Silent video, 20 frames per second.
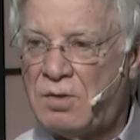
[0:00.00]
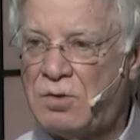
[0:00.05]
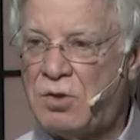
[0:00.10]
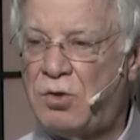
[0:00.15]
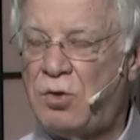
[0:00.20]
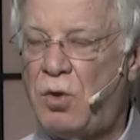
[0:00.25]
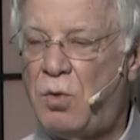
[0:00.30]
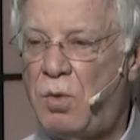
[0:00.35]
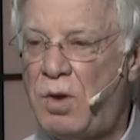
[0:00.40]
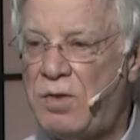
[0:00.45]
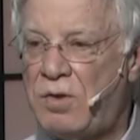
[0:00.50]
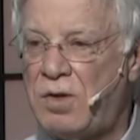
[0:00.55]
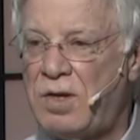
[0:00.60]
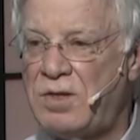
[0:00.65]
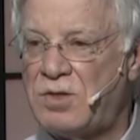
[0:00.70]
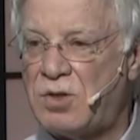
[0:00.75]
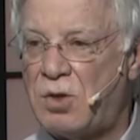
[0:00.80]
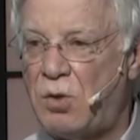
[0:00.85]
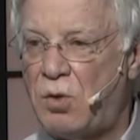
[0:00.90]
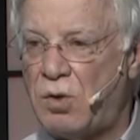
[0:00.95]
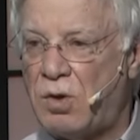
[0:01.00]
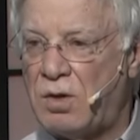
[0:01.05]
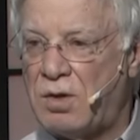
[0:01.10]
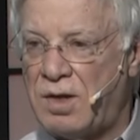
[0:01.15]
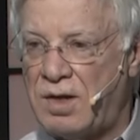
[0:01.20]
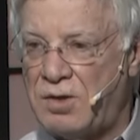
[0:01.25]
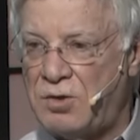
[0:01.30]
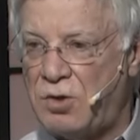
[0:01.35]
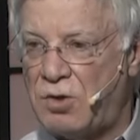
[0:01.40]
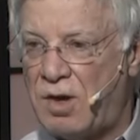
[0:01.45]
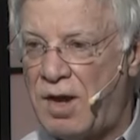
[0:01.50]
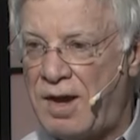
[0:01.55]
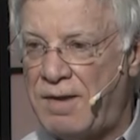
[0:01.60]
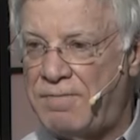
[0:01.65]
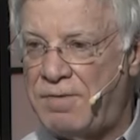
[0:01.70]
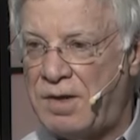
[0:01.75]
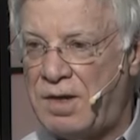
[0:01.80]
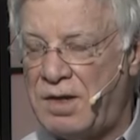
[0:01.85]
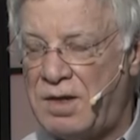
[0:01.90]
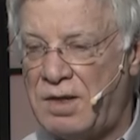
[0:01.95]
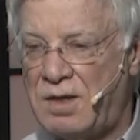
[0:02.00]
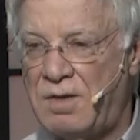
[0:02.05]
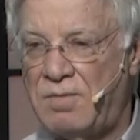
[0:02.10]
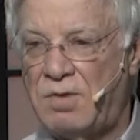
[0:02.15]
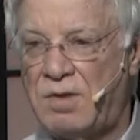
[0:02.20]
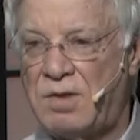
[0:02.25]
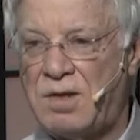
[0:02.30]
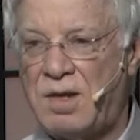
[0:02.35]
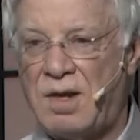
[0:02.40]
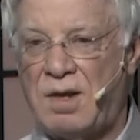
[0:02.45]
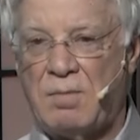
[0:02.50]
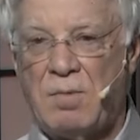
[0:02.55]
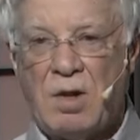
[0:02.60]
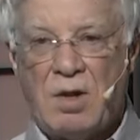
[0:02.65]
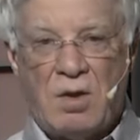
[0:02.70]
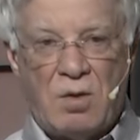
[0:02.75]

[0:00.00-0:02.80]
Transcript: to know whether he's Lord in your life at any given time.